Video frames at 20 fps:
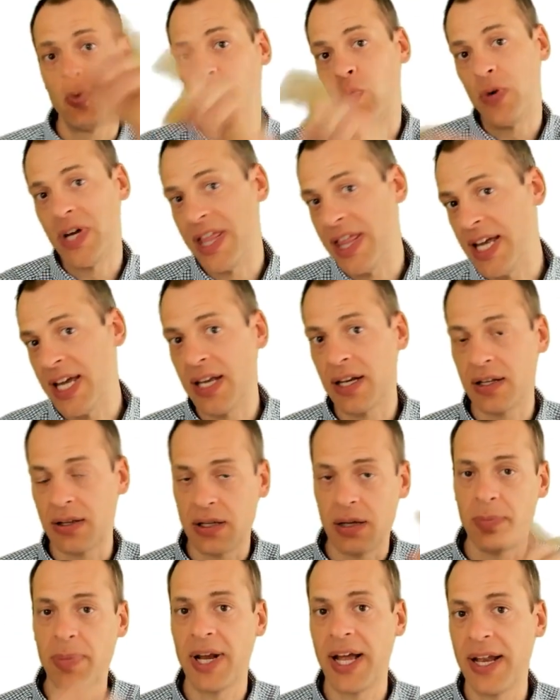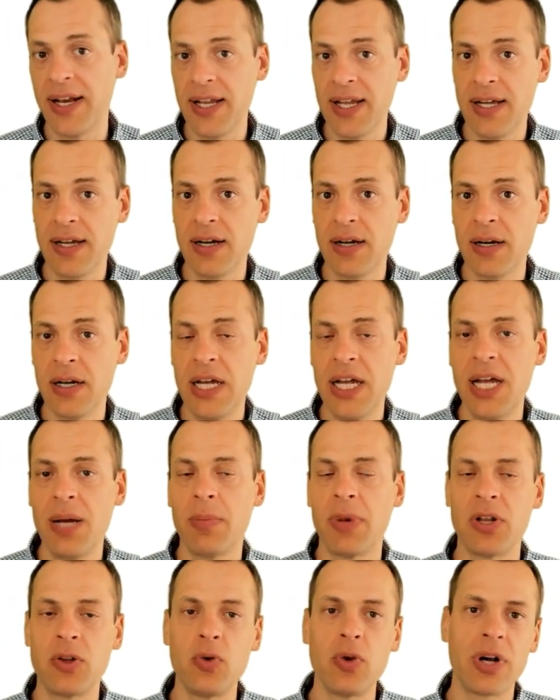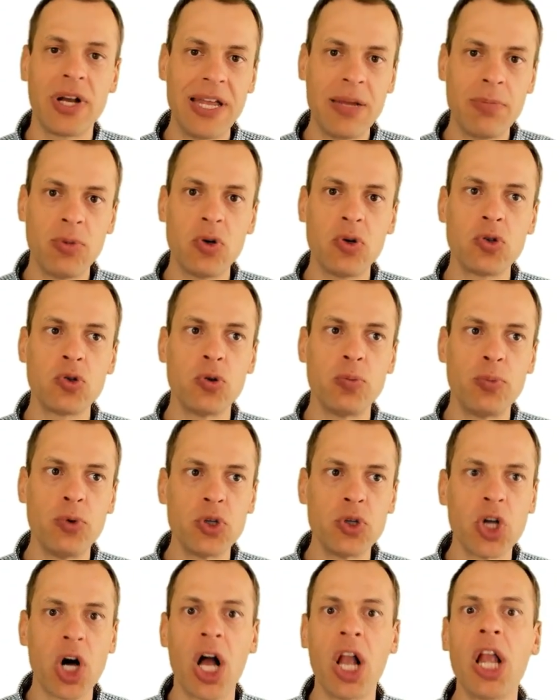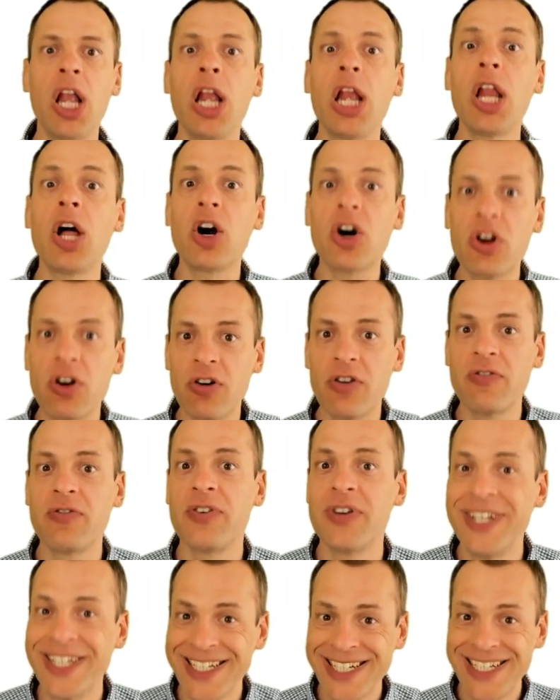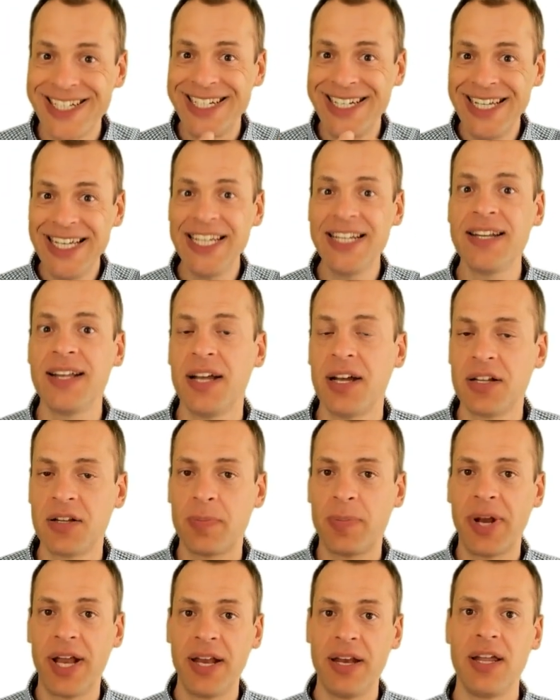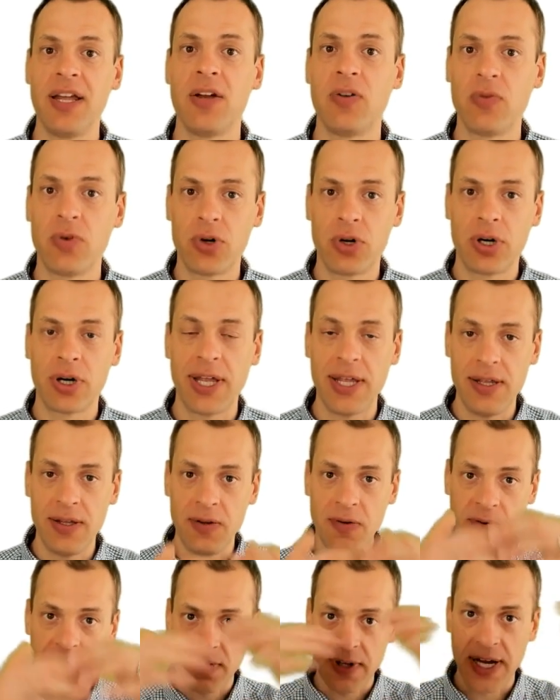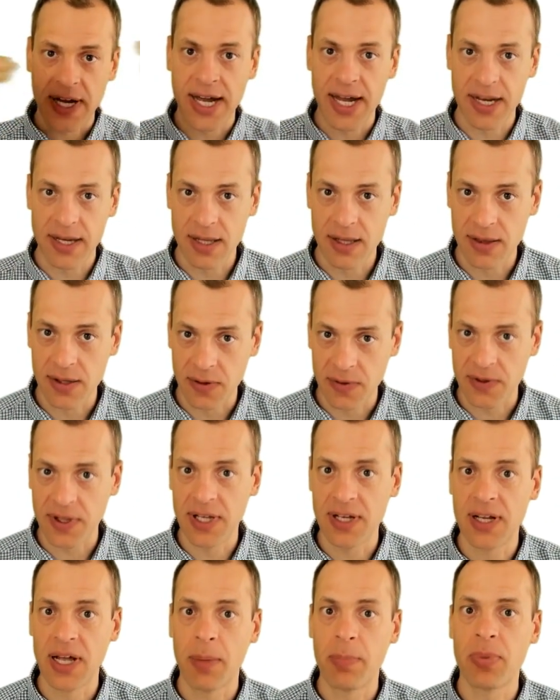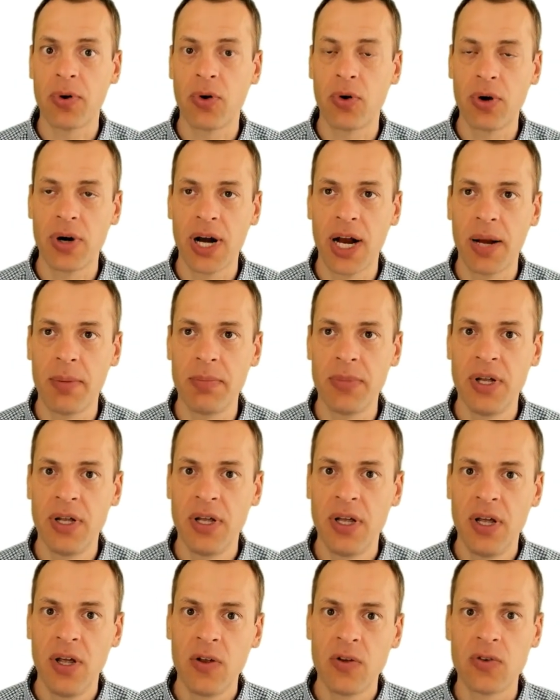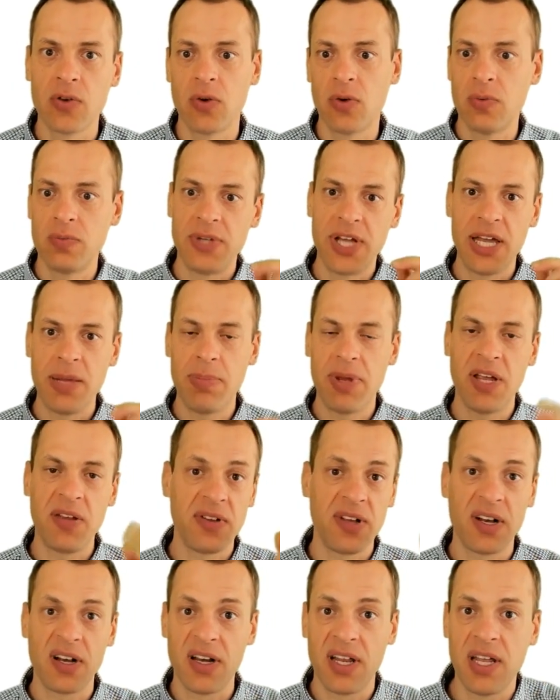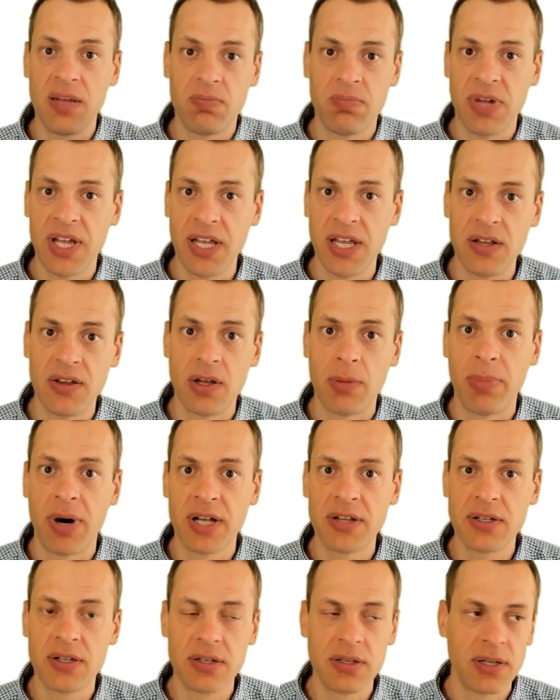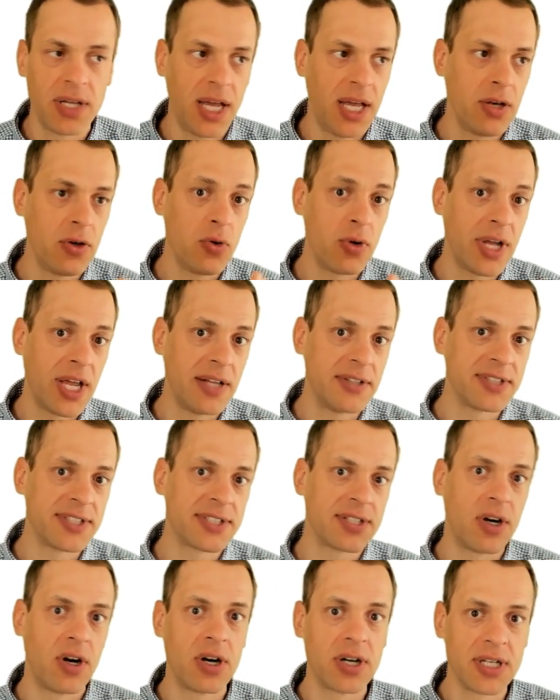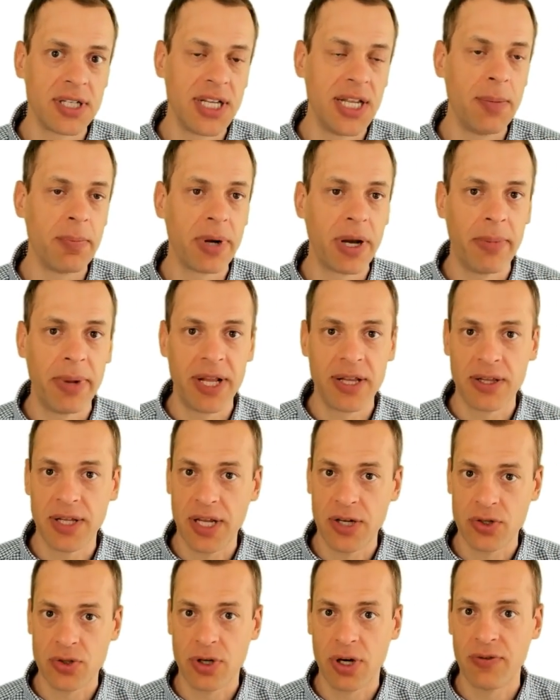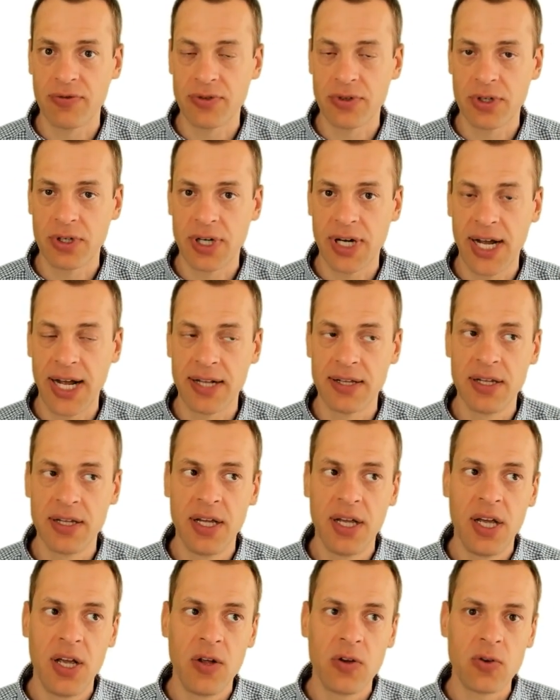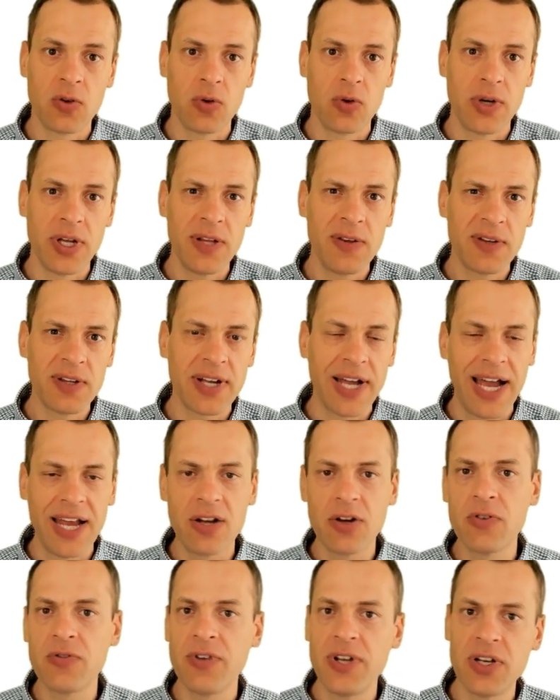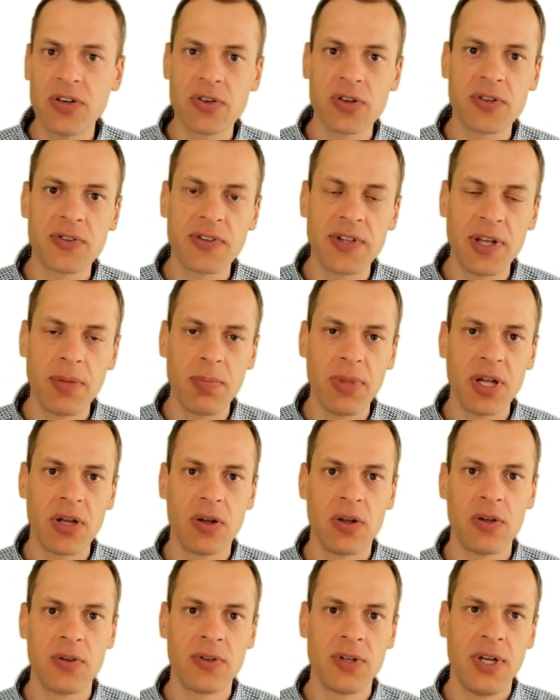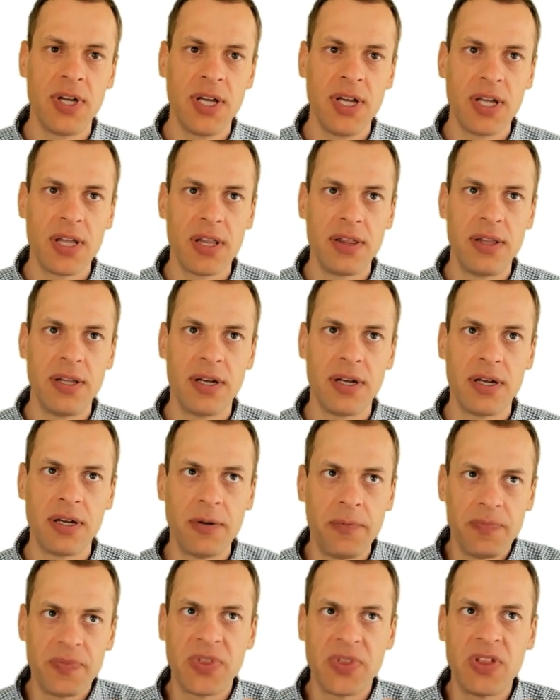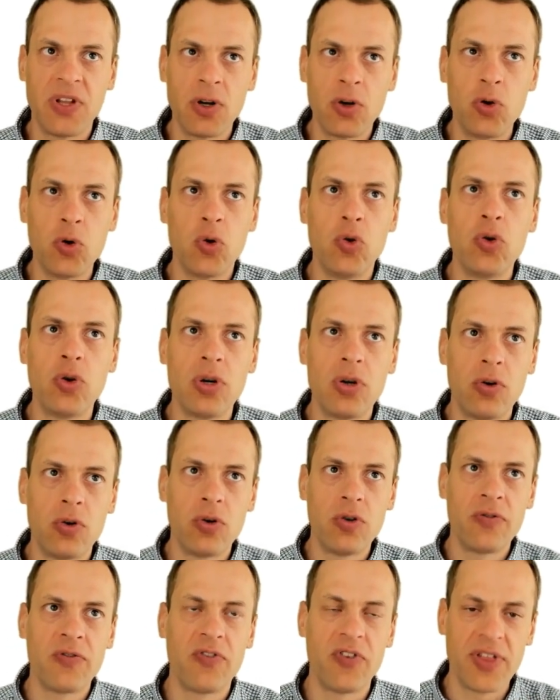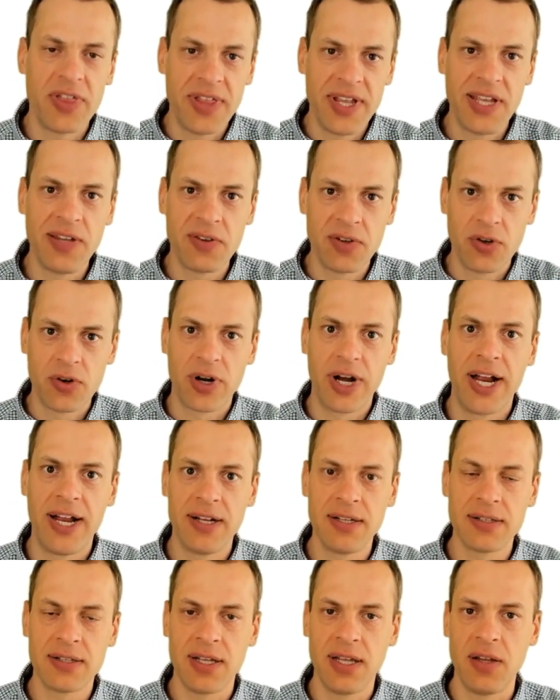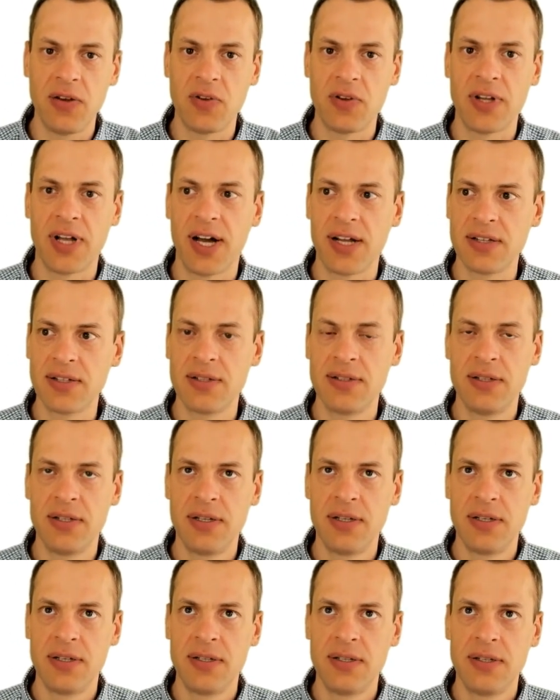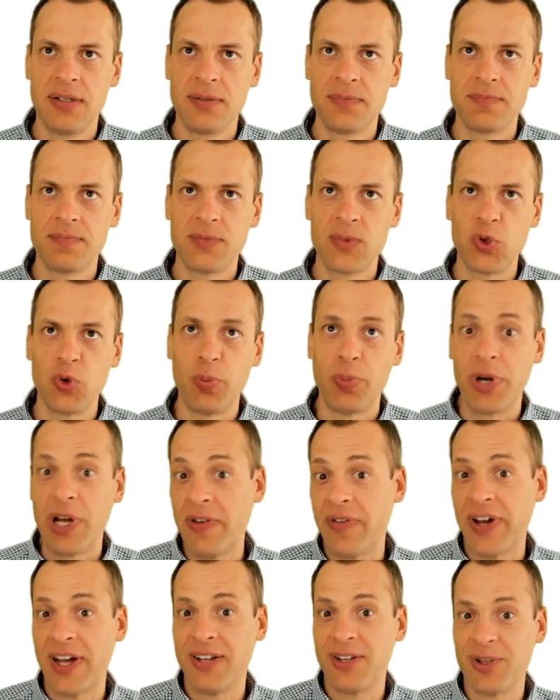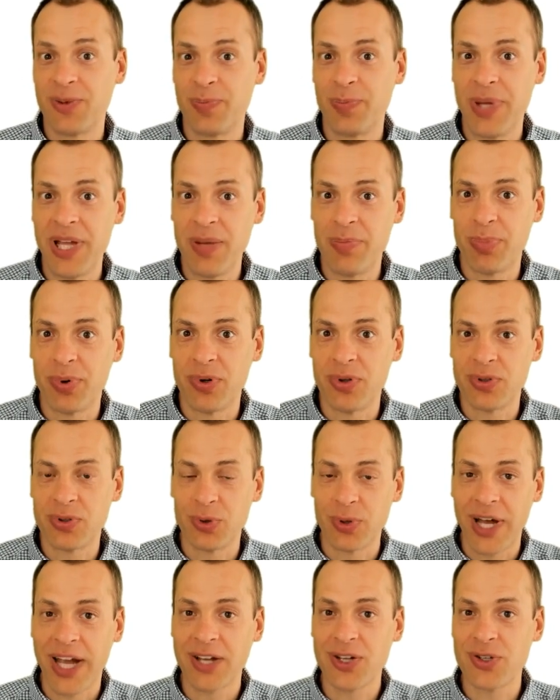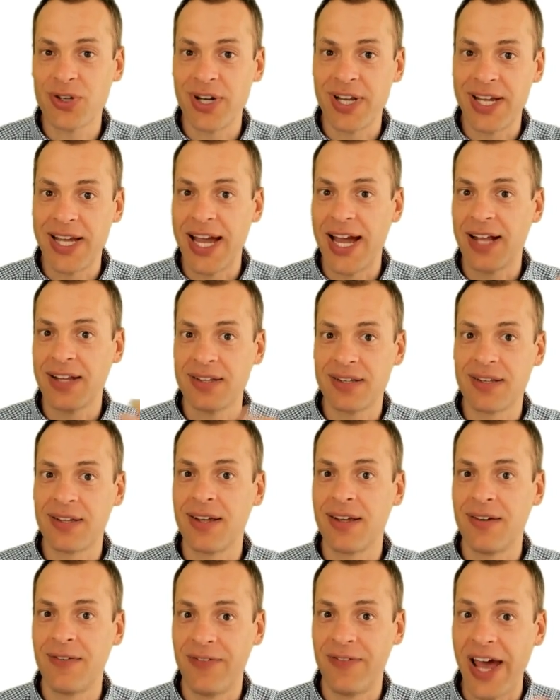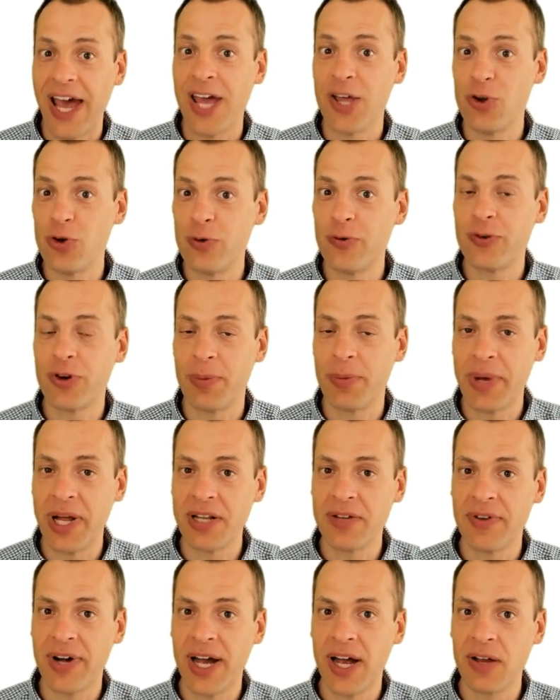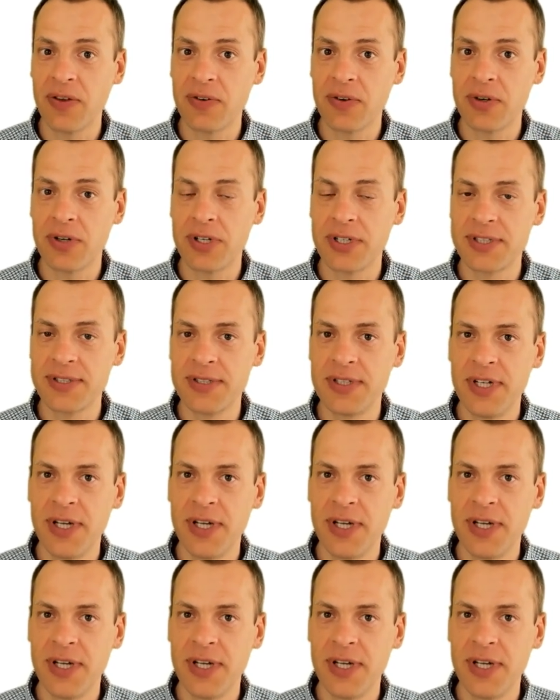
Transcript: within the planning, but you are able to put a lot of detailed planning work inside the CDAP program. So they basically hit the button and you can start the implementation after that. So it's kind of interesting because the goal of this grant is not to prevent people to actually get value from advisors.